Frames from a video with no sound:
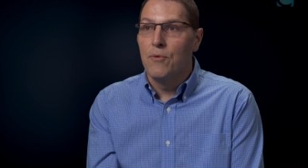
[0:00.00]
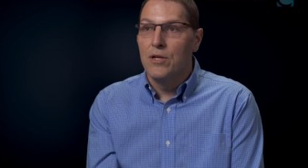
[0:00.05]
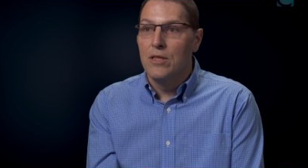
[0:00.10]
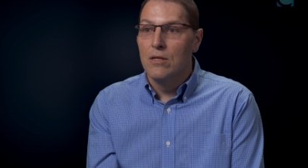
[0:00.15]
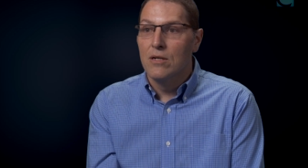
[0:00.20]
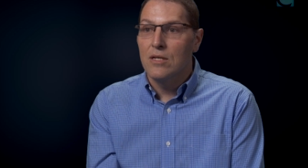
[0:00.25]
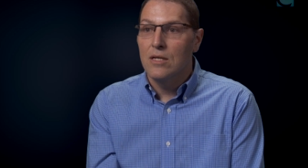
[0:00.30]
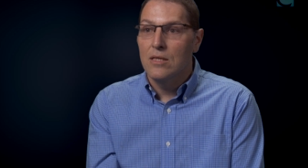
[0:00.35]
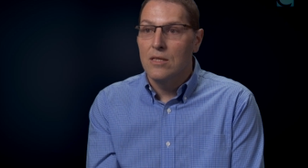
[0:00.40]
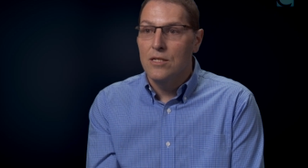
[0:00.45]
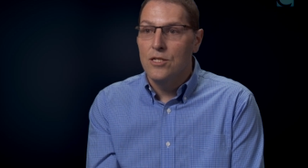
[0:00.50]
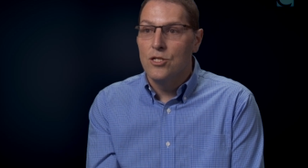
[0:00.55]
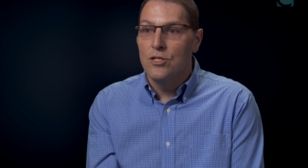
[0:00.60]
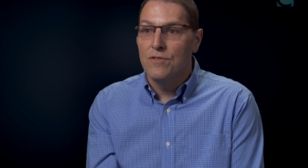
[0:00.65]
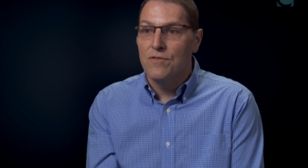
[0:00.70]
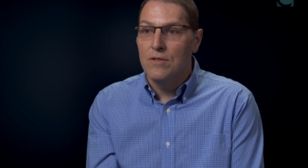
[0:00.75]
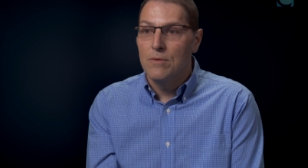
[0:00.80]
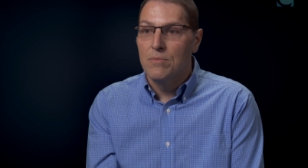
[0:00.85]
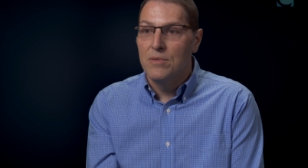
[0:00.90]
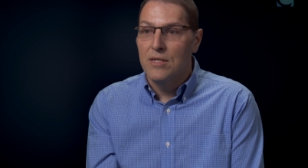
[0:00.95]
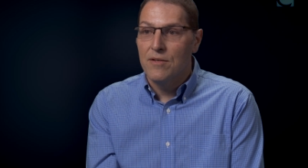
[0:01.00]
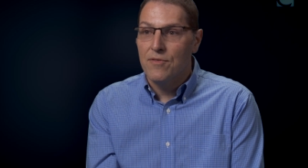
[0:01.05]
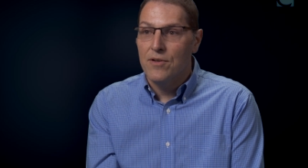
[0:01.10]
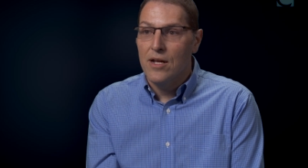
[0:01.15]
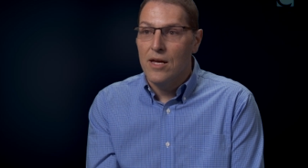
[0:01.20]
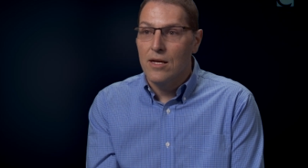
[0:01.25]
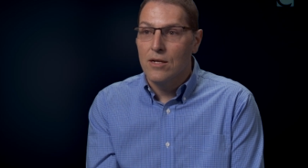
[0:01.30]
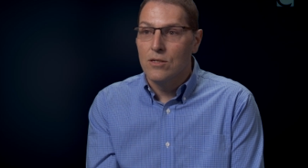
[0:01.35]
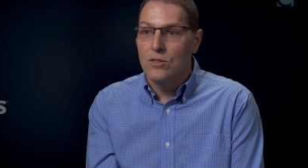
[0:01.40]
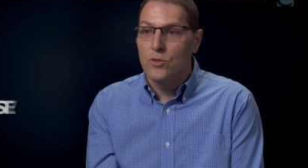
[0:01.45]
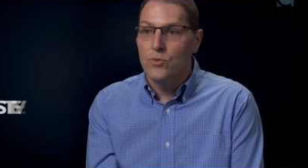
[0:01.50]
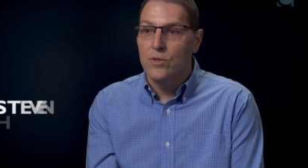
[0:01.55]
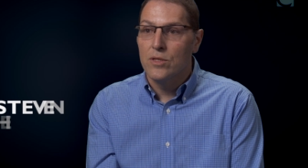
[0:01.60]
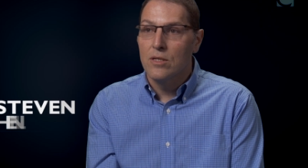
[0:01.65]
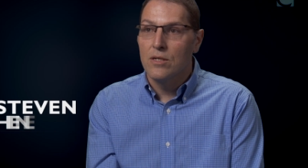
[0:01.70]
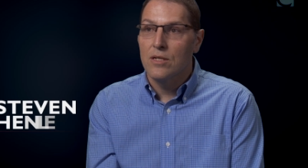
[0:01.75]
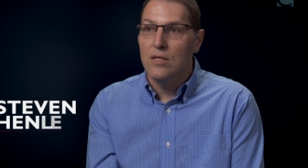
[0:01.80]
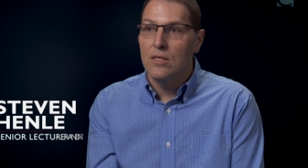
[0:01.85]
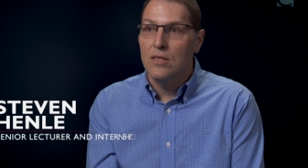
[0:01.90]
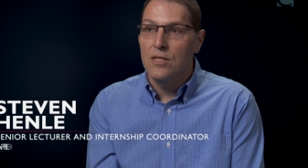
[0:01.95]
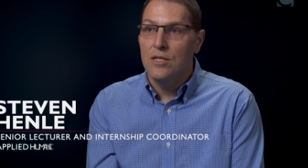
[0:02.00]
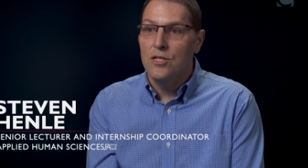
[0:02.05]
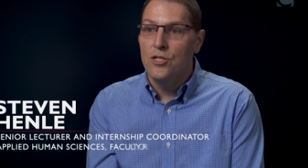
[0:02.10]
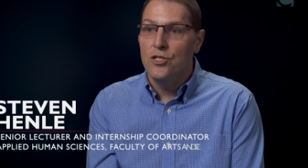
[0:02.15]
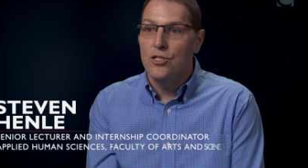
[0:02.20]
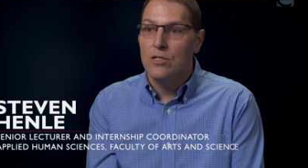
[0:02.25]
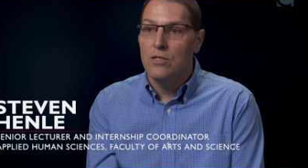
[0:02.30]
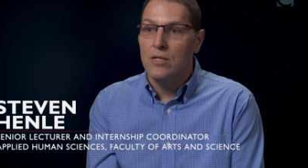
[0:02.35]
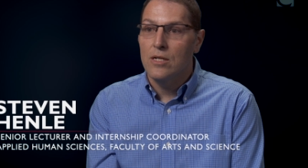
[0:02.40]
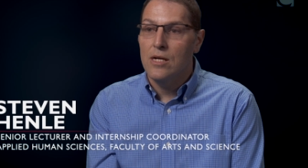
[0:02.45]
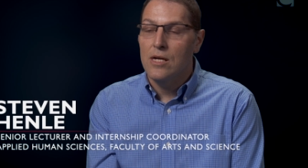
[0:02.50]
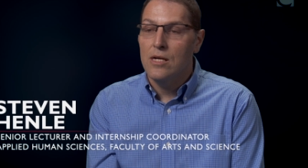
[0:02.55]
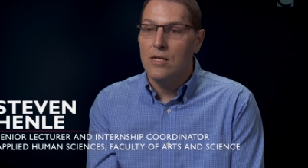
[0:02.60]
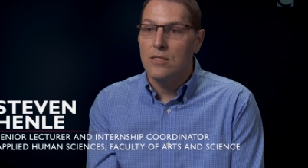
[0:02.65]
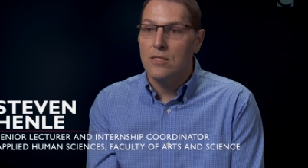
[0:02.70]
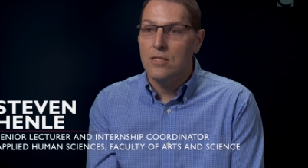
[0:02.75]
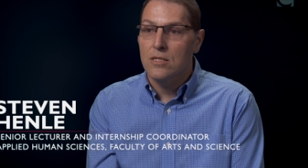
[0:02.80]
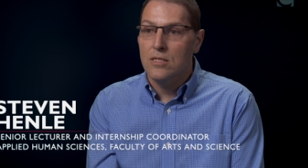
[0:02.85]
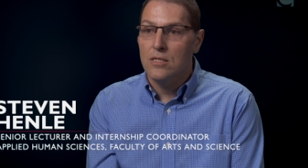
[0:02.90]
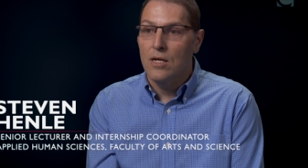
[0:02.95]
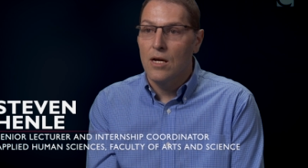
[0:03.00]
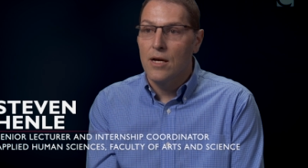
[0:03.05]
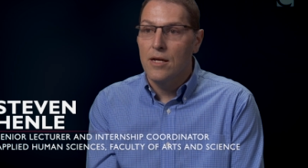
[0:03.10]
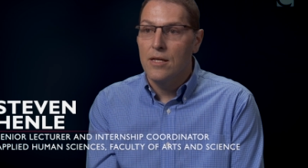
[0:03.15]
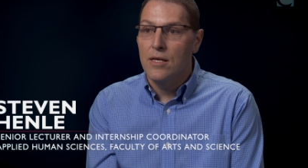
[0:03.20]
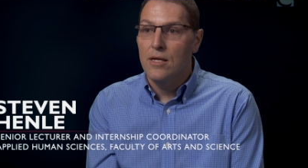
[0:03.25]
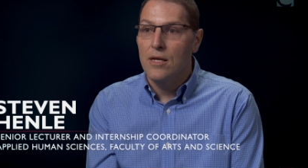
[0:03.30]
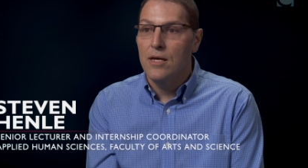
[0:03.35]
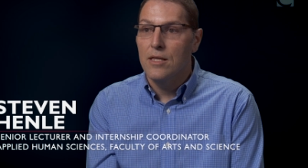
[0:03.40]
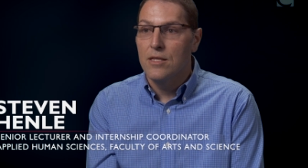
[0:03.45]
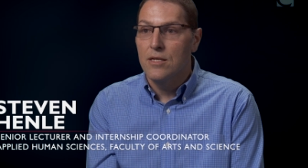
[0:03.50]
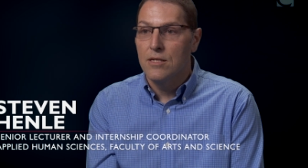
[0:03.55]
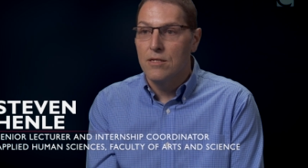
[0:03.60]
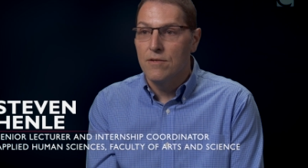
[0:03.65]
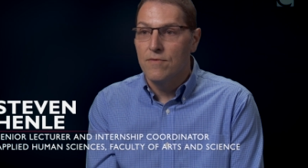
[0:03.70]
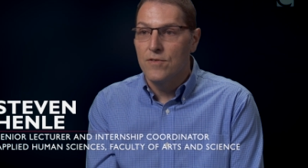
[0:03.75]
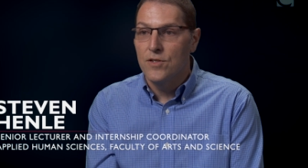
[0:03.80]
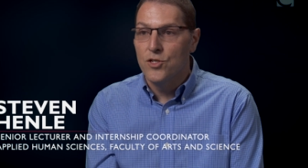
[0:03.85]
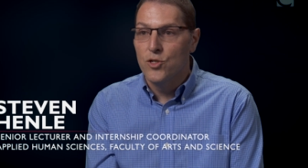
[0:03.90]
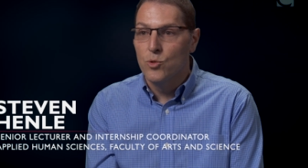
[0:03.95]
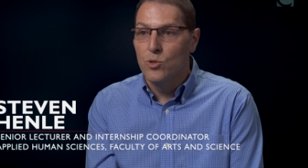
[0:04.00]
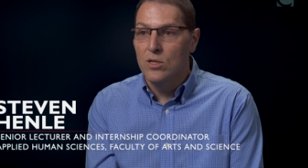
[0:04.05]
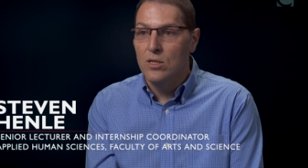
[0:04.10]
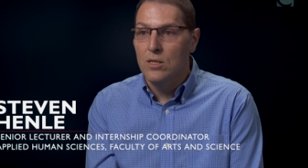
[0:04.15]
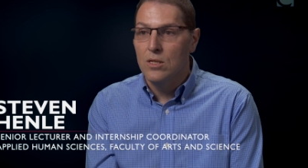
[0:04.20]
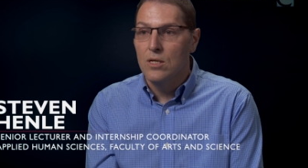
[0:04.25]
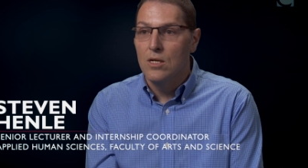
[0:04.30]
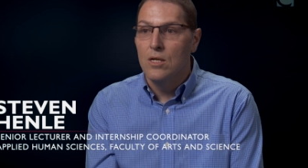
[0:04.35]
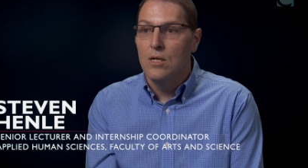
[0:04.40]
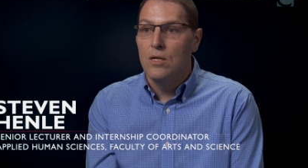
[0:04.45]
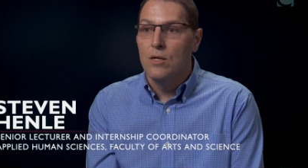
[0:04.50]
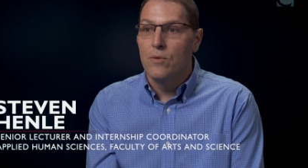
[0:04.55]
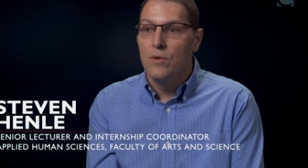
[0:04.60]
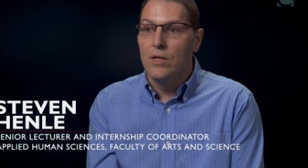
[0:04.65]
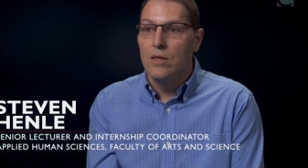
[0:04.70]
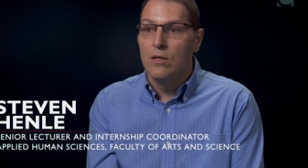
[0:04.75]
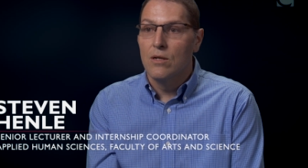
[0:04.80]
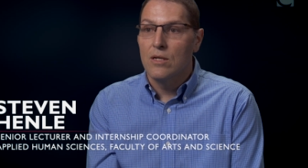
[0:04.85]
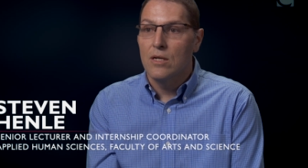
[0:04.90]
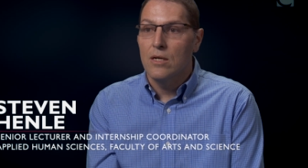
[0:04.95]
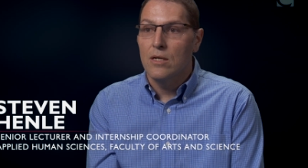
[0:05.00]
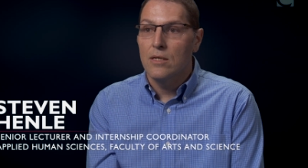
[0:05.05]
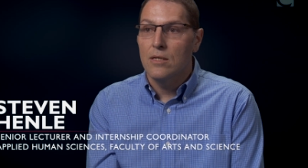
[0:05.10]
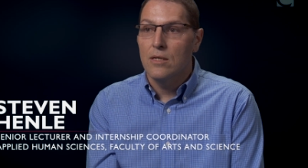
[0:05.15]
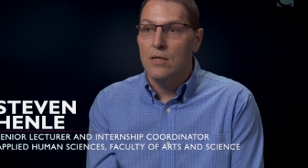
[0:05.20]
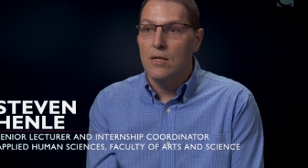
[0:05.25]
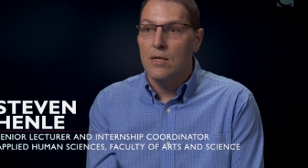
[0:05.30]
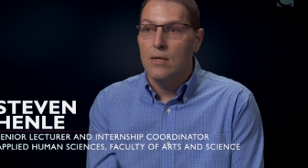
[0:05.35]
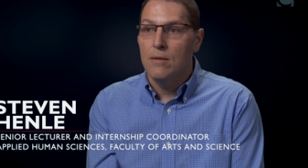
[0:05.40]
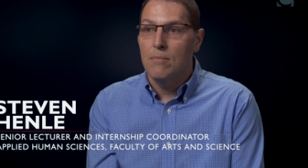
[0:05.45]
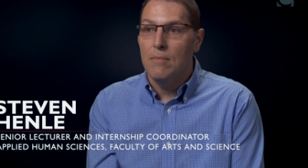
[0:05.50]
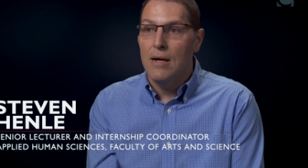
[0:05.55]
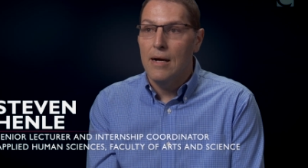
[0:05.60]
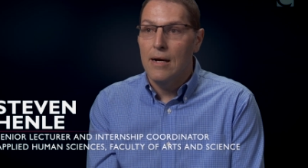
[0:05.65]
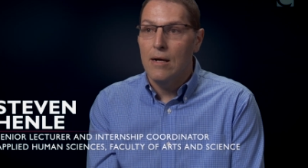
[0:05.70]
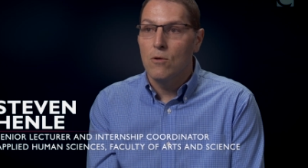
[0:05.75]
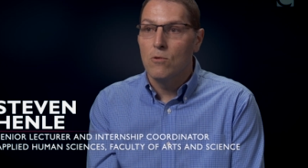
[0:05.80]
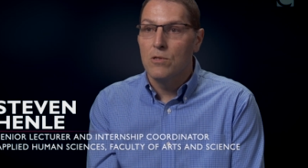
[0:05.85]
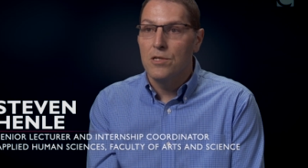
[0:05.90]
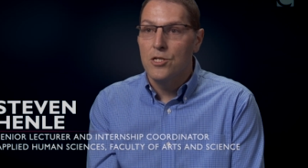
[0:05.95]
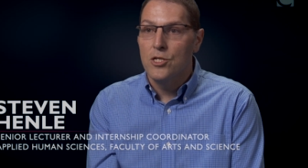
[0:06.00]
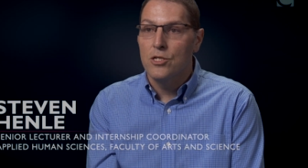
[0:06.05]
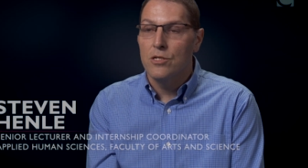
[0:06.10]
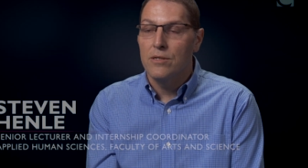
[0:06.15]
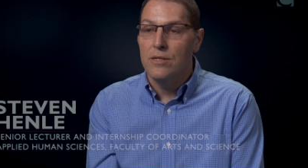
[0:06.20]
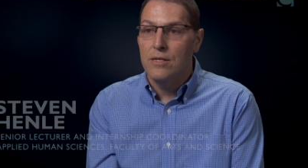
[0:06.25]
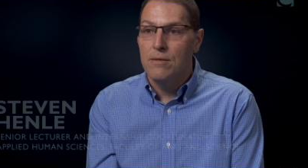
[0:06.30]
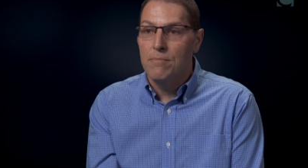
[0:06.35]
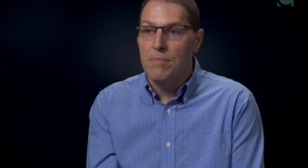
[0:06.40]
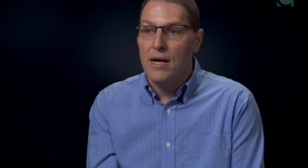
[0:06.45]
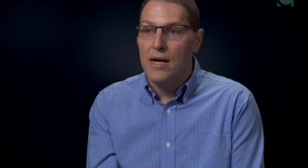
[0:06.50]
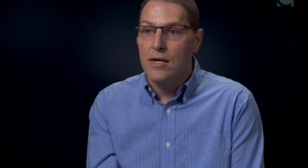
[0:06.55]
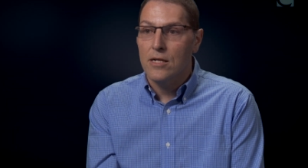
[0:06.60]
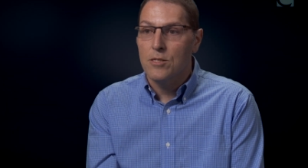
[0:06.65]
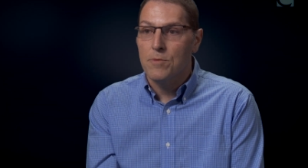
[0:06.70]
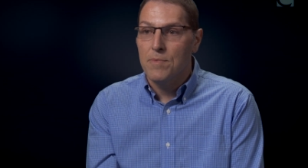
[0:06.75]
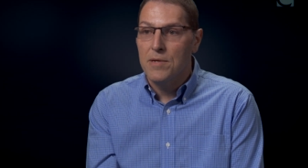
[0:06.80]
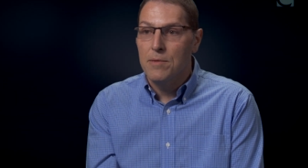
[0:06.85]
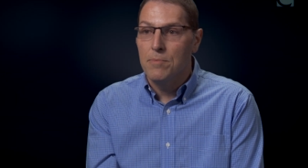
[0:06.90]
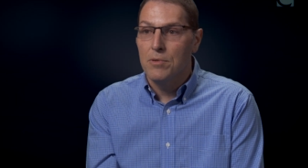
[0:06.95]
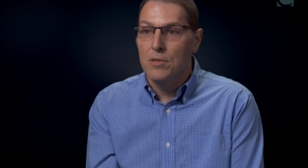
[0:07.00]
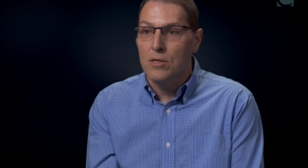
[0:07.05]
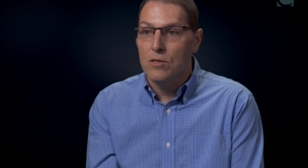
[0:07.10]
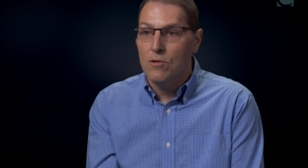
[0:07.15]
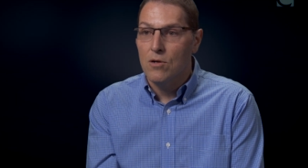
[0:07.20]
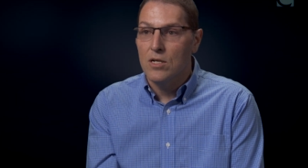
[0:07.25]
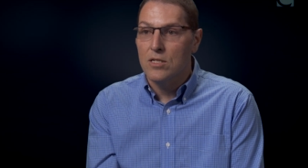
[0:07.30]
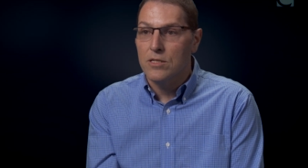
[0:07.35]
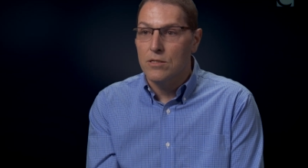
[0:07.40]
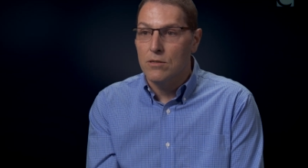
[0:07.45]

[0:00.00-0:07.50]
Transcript: We look at leisure from different angles. We look at leisure and society and the individual. We look at um, how leisure impacts people across